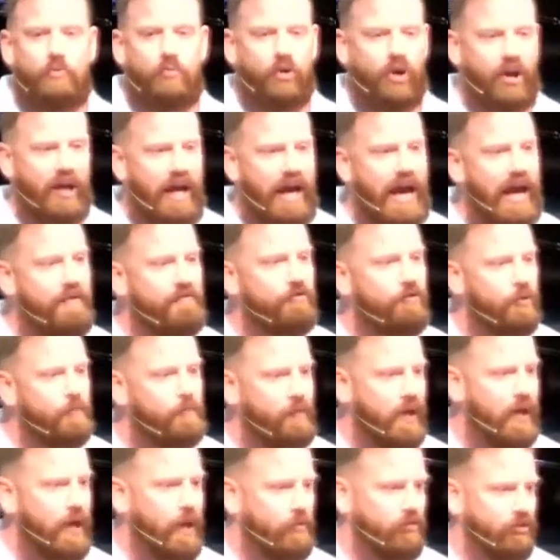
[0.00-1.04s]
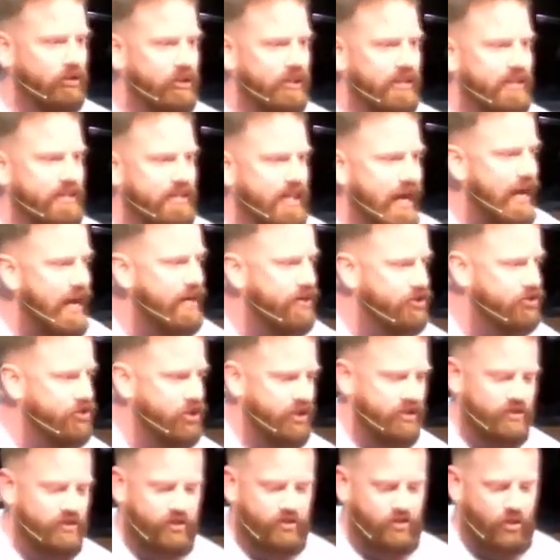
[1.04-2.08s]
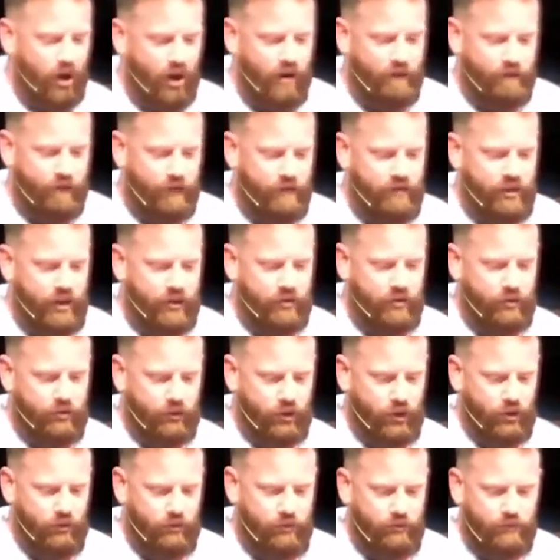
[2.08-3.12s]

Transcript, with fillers: will ever be able to take Jesus off of their throne.